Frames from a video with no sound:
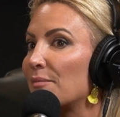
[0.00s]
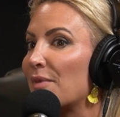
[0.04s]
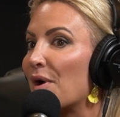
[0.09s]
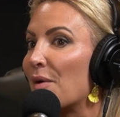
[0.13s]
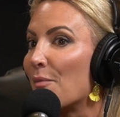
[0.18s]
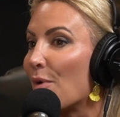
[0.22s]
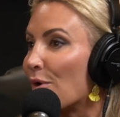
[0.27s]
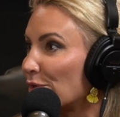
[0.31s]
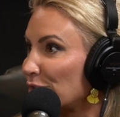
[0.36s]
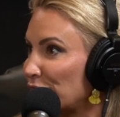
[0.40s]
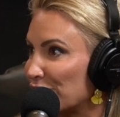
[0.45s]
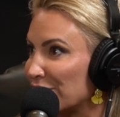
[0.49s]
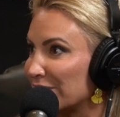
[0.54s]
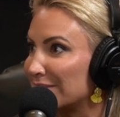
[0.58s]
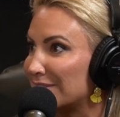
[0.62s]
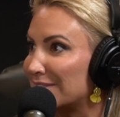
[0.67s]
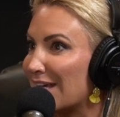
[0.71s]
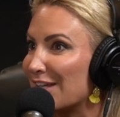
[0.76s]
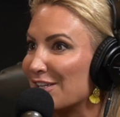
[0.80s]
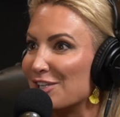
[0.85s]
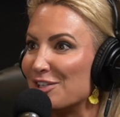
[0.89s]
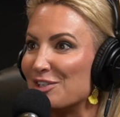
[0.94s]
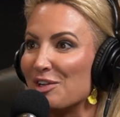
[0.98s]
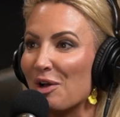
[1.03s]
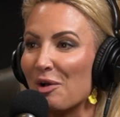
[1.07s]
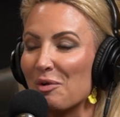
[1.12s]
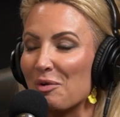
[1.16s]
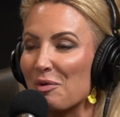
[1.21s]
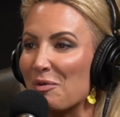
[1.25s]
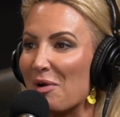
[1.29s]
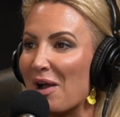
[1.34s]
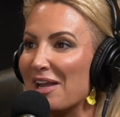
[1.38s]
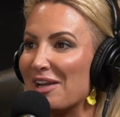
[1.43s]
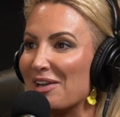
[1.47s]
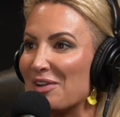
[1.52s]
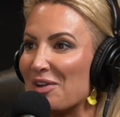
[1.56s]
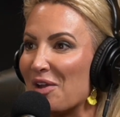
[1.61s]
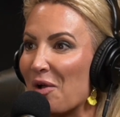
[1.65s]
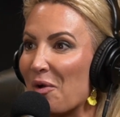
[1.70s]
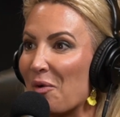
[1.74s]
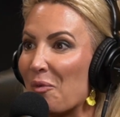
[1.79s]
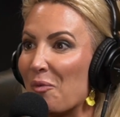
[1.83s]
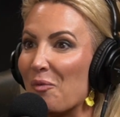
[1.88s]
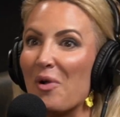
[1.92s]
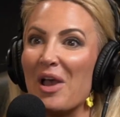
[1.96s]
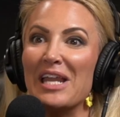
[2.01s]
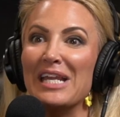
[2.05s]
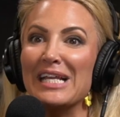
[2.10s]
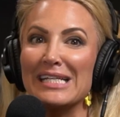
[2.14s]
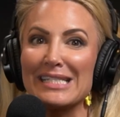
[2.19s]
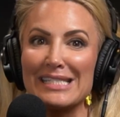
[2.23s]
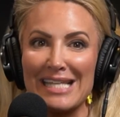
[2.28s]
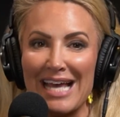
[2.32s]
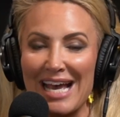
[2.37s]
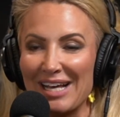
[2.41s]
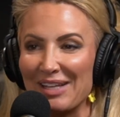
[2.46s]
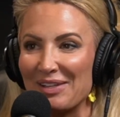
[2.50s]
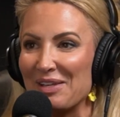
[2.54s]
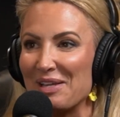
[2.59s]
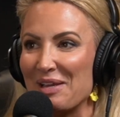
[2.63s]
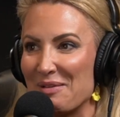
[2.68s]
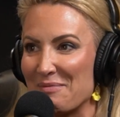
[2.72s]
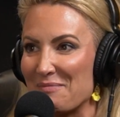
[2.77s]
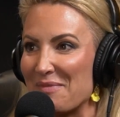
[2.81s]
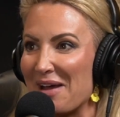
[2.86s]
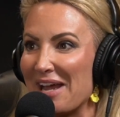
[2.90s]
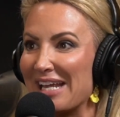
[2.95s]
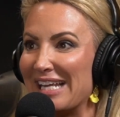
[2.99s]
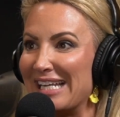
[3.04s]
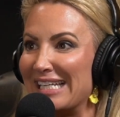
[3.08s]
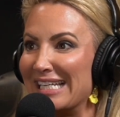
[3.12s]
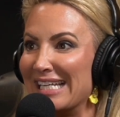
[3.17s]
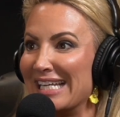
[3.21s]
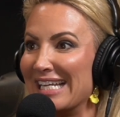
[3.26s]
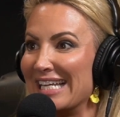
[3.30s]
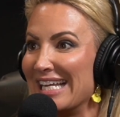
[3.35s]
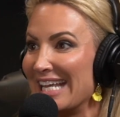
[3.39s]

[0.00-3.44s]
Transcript: emotions that you don't quite know when exactly it might